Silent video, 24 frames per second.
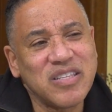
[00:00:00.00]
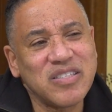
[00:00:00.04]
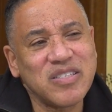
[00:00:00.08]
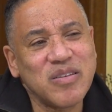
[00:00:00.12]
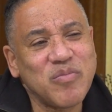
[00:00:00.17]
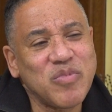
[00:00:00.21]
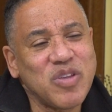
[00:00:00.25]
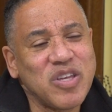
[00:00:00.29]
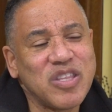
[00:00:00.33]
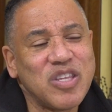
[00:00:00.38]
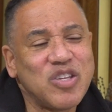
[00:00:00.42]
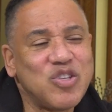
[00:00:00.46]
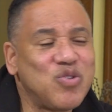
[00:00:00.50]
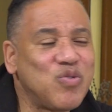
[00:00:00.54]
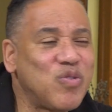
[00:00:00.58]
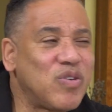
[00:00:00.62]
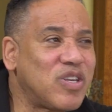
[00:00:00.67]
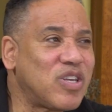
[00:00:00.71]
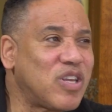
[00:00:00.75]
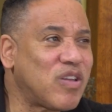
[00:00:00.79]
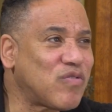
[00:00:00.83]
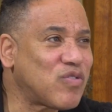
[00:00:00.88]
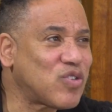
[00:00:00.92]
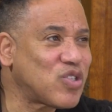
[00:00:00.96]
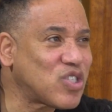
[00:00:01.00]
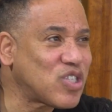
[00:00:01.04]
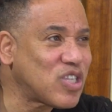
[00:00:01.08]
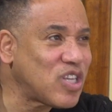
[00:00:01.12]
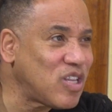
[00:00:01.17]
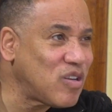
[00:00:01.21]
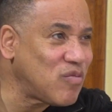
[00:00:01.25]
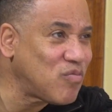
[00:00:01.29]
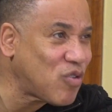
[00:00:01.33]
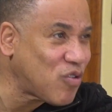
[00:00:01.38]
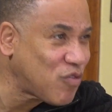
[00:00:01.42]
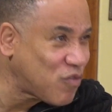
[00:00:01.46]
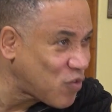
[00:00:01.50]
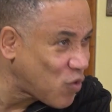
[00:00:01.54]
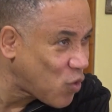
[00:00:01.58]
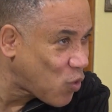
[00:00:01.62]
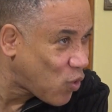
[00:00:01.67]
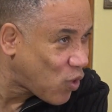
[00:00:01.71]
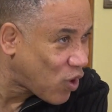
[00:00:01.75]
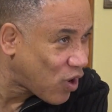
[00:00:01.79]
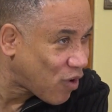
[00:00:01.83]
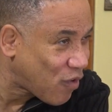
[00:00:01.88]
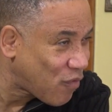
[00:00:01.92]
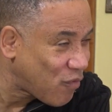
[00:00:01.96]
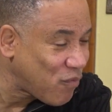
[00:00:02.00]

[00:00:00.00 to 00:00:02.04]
something that you had never seen before,